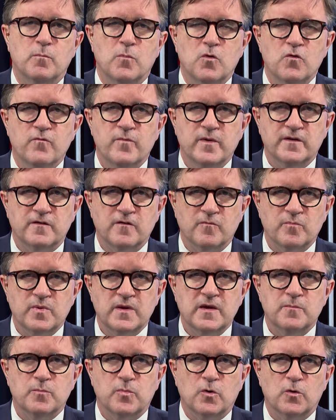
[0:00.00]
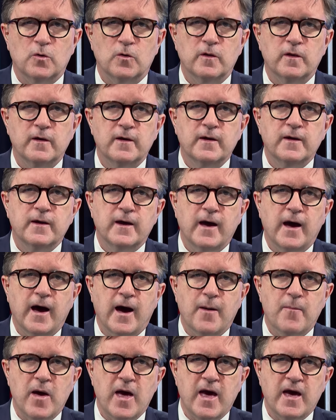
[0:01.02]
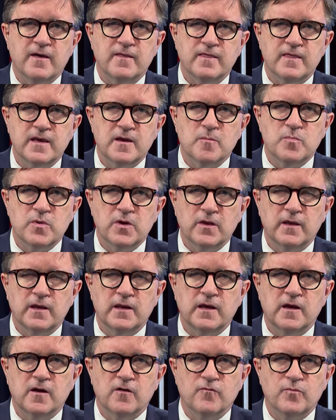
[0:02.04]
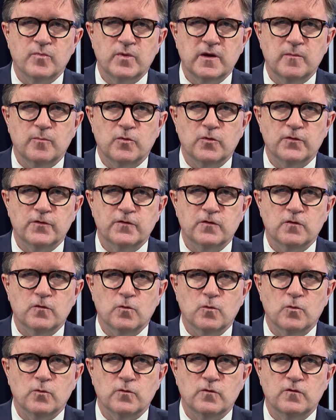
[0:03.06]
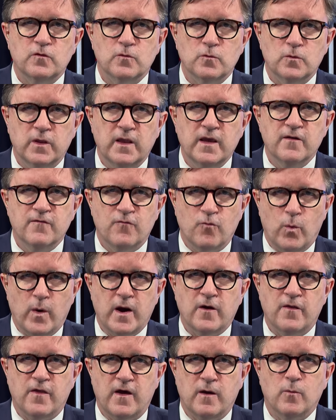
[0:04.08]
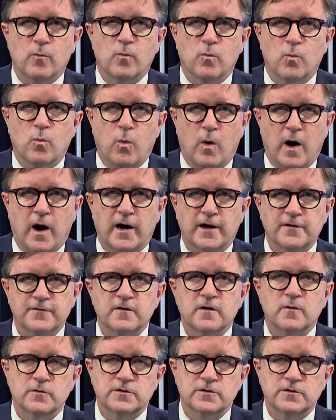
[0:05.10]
movement of people, and the ability of people to live where they want,